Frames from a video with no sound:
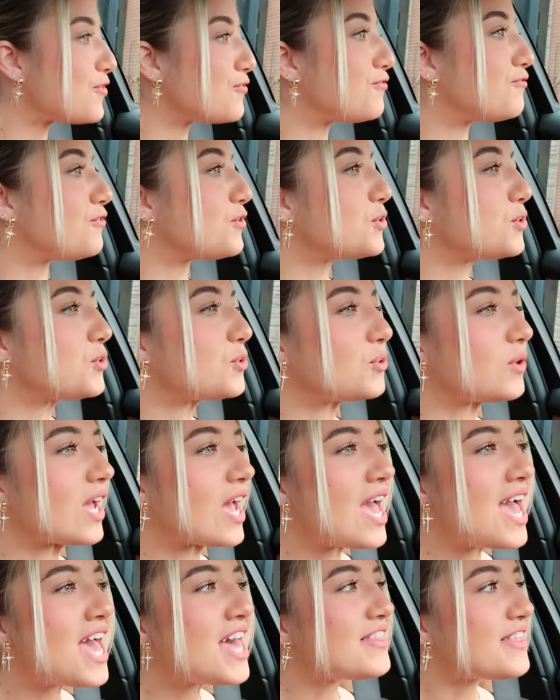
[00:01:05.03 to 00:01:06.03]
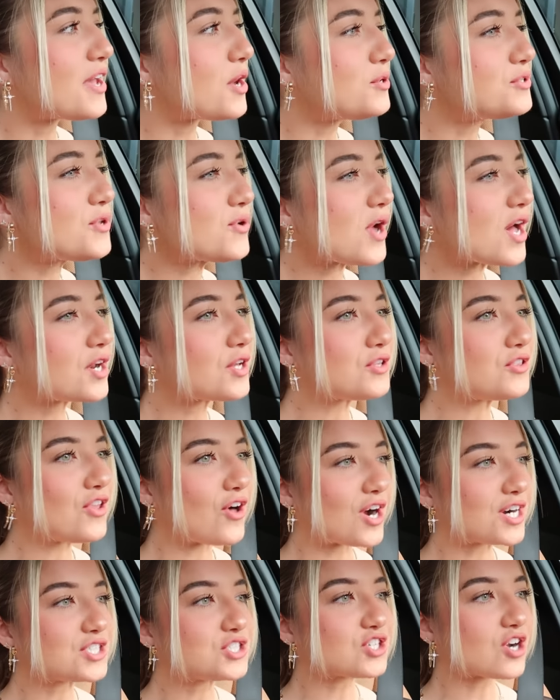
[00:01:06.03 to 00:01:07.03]
of food. They also got a
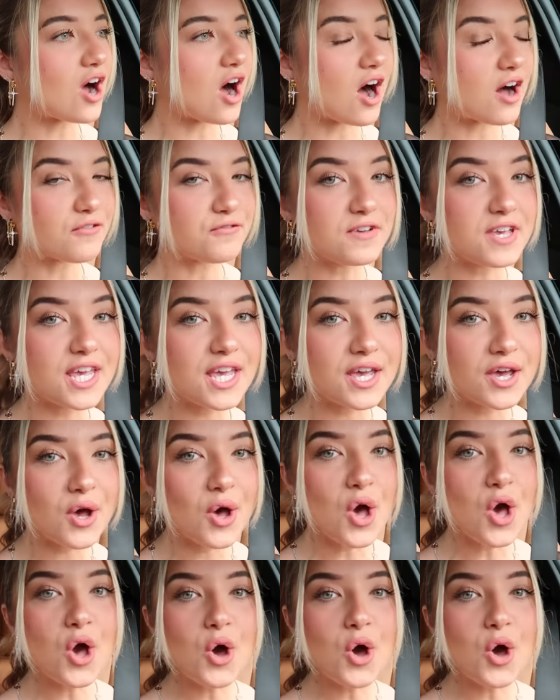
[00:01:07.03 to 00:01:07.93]
large coffee